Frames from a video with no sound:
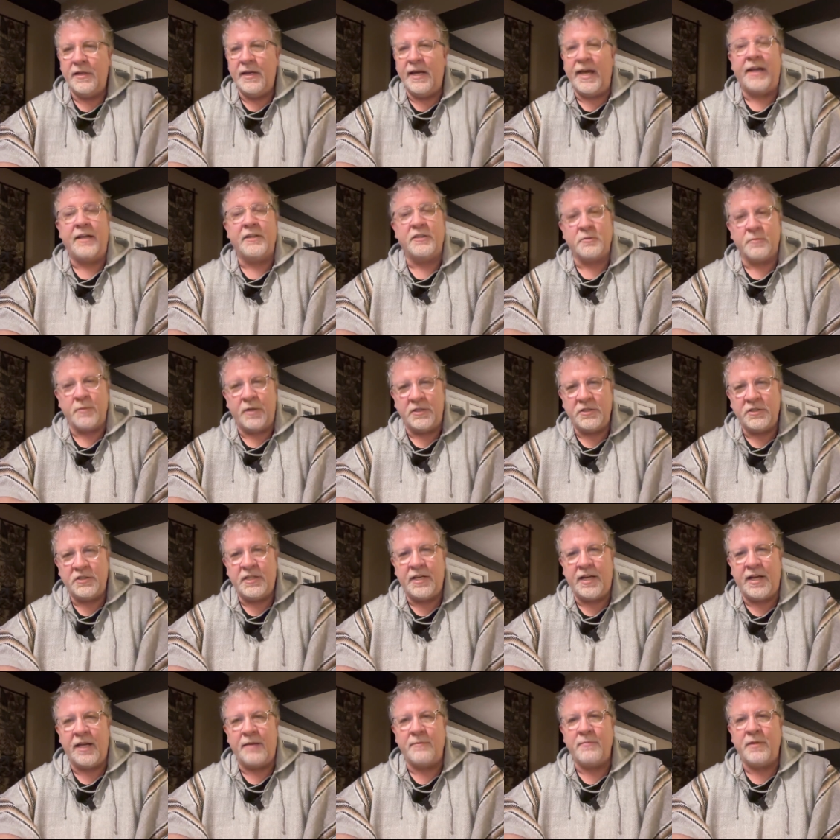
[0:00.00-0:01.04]
and as much
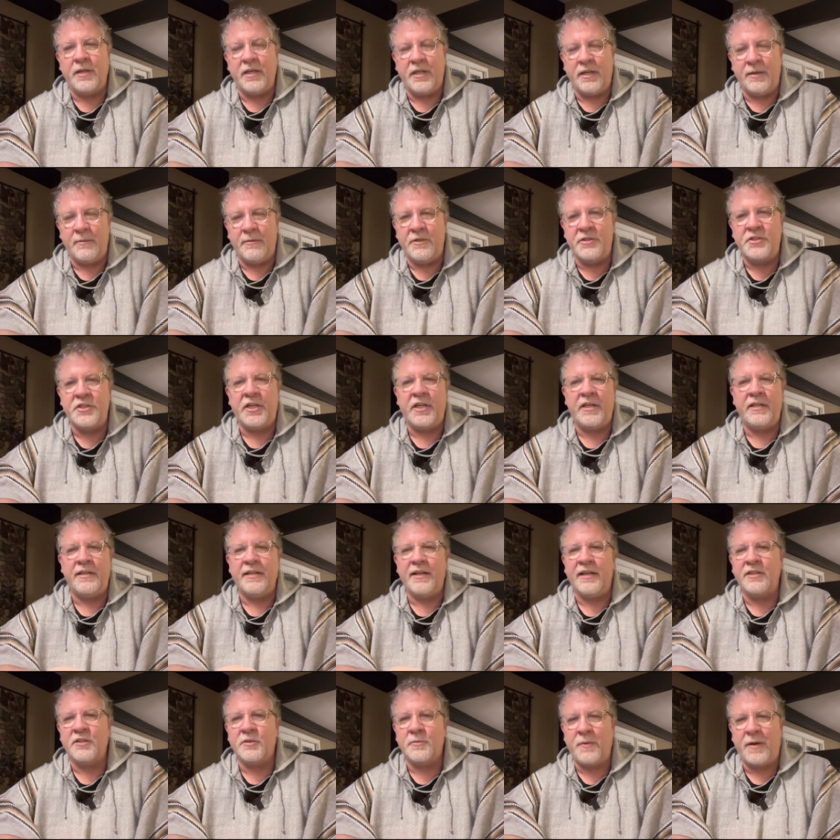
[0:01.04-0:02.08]
time imaging
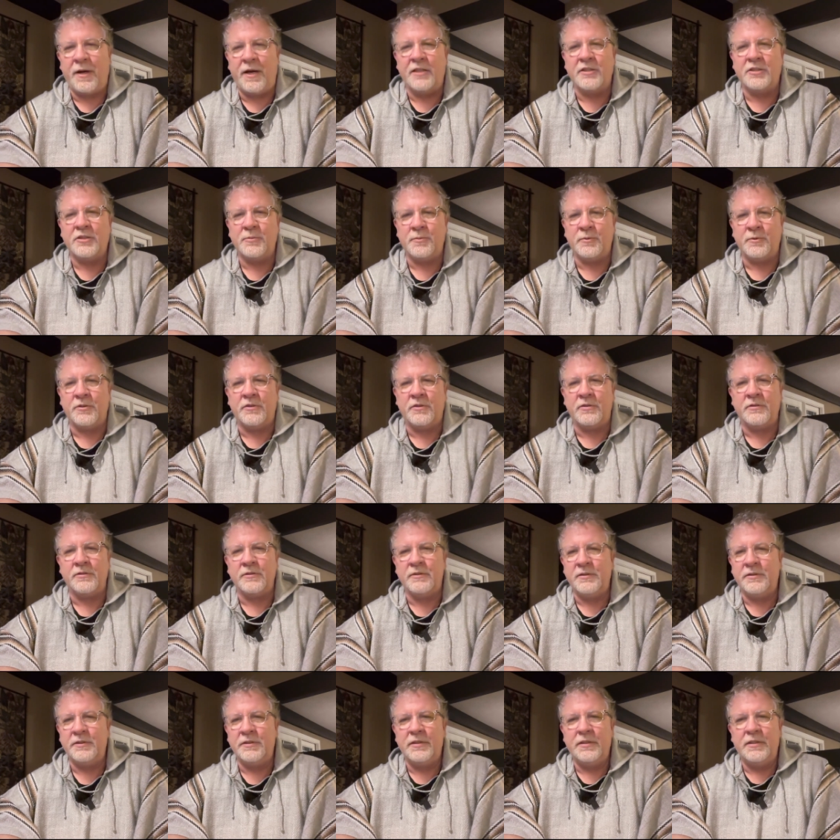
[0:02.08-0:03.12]
as possible
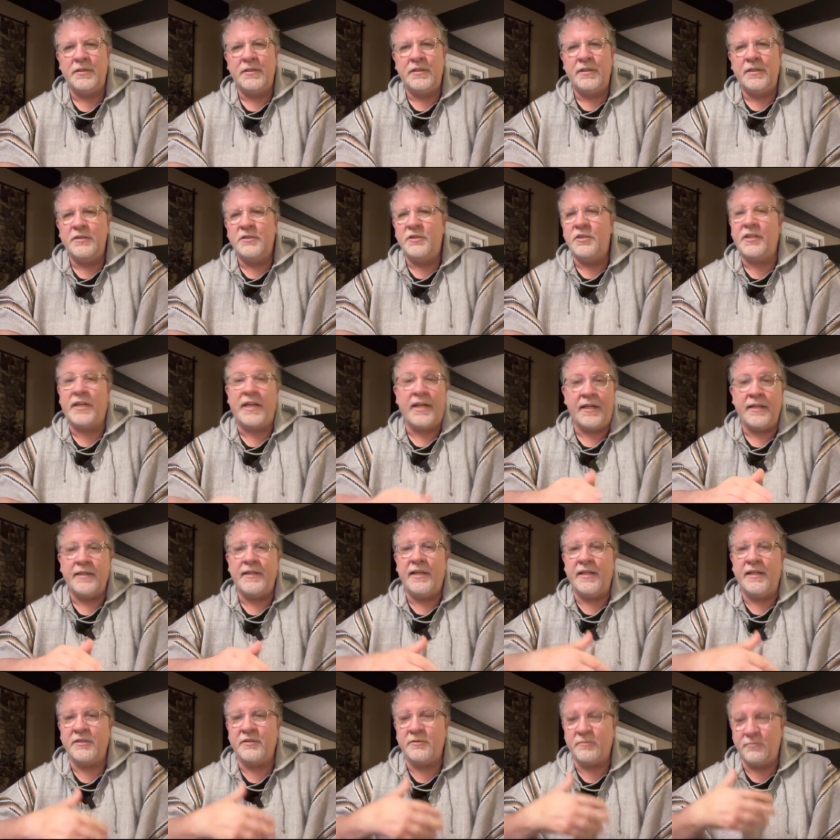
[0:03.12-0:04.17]
to get
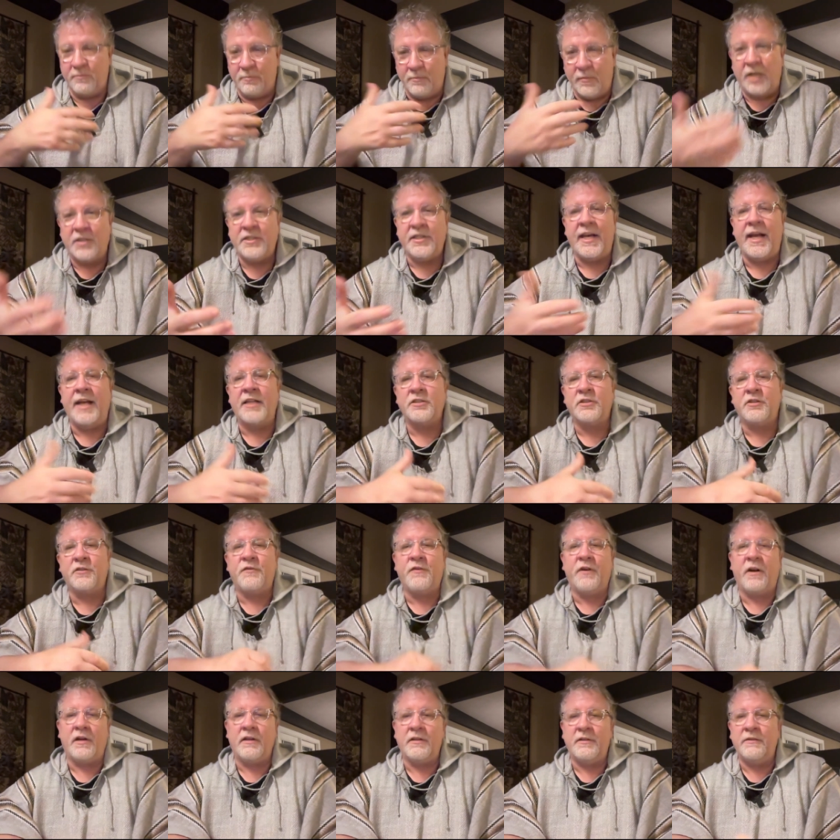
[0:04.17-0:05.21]
as much
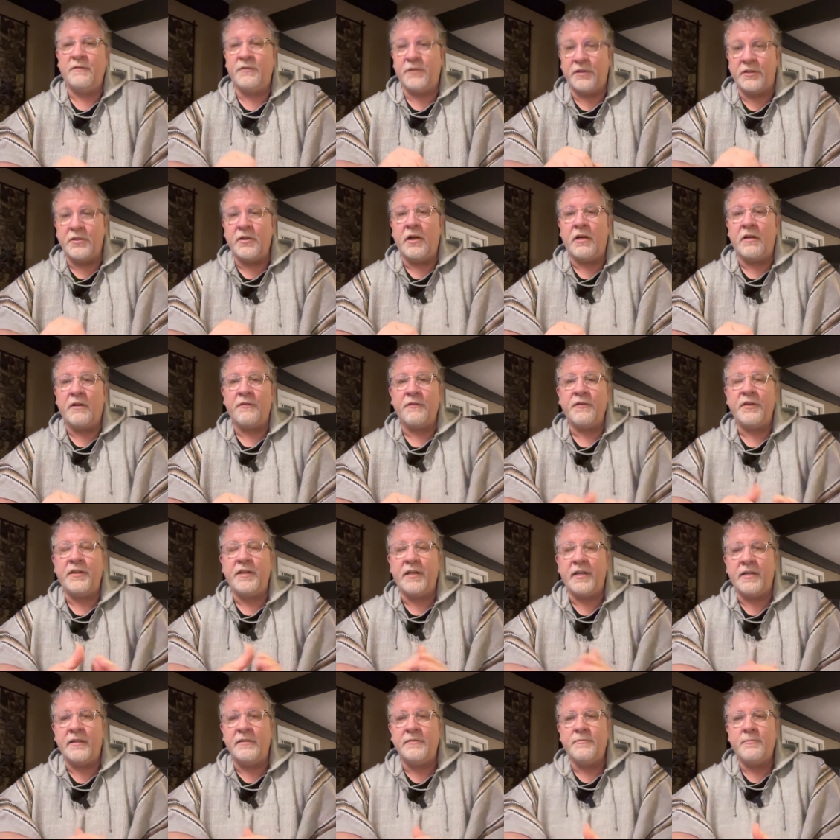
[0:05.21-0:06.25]
astrophotography
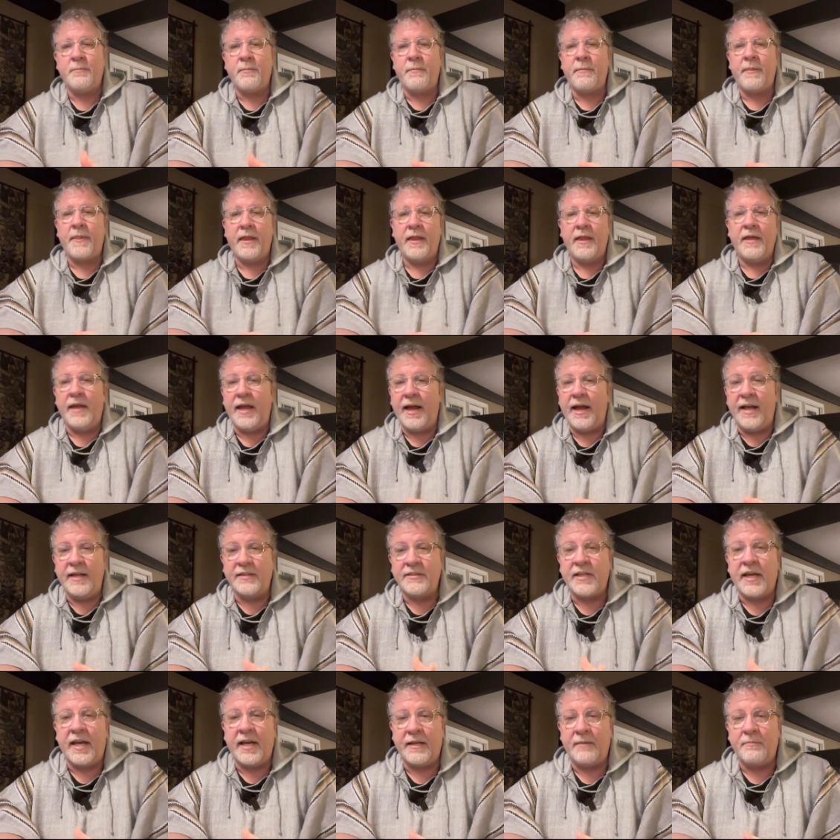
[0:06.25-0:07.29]
done
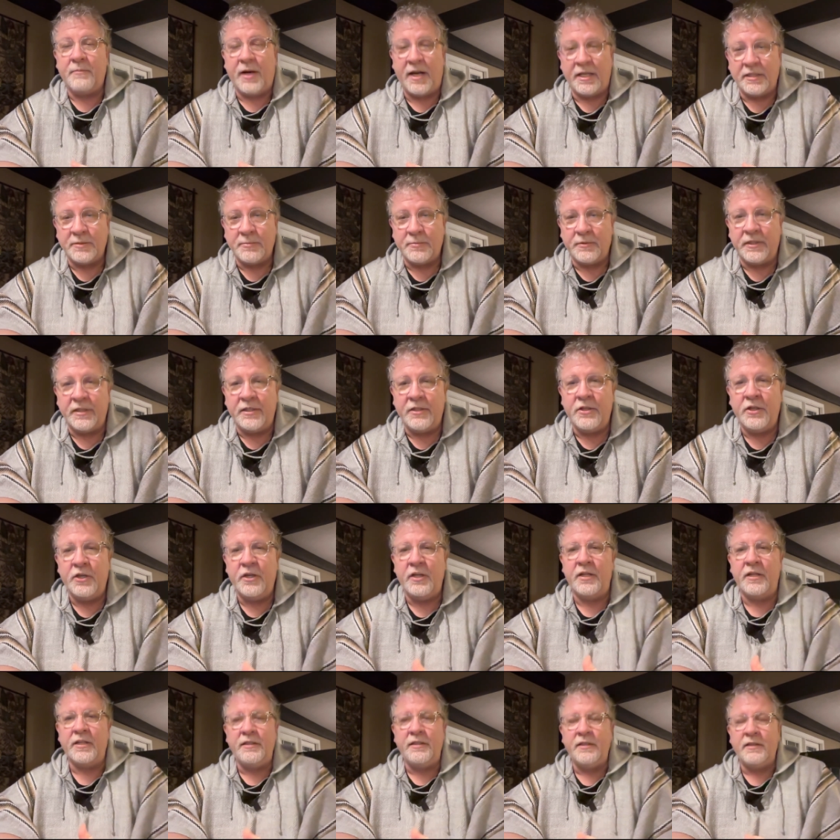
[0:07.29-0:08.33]
as I possibly
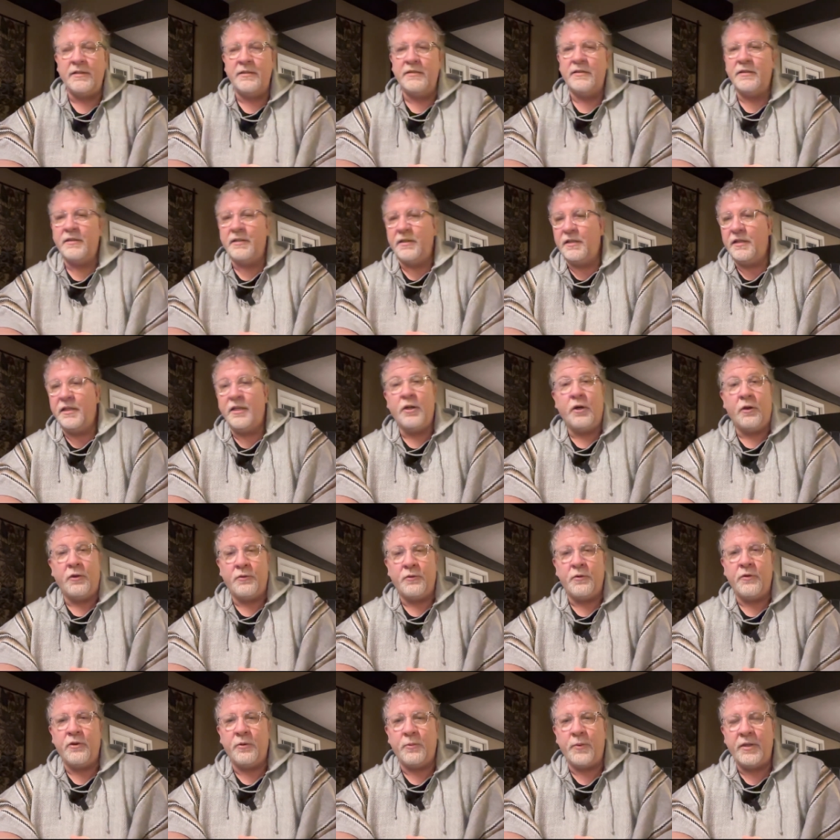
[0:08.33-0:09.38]
could, you know,
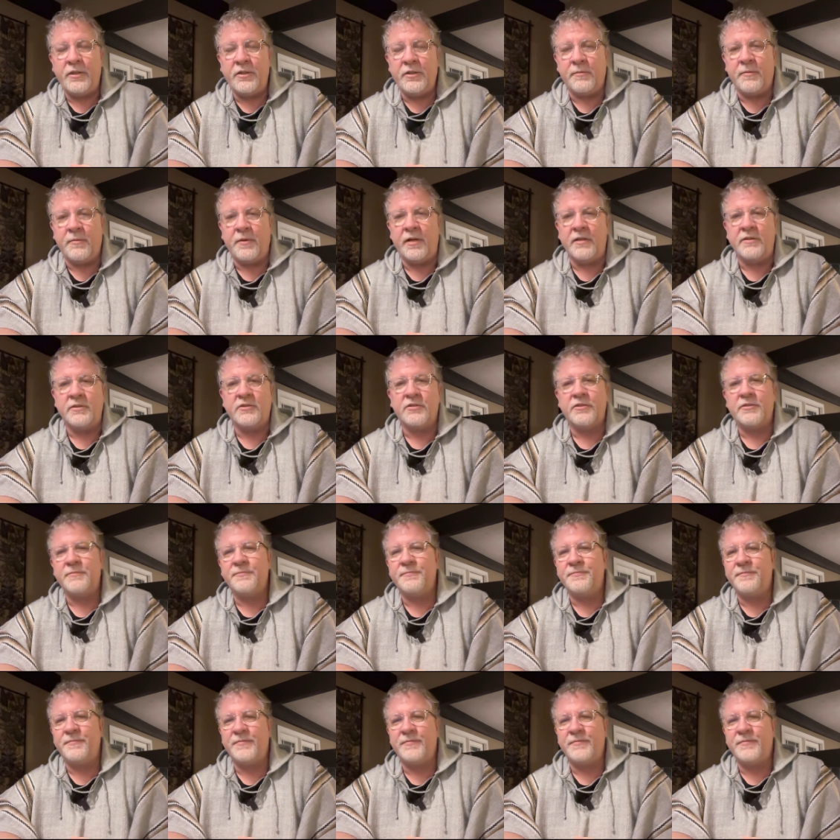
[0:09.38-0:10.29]
through the winter months.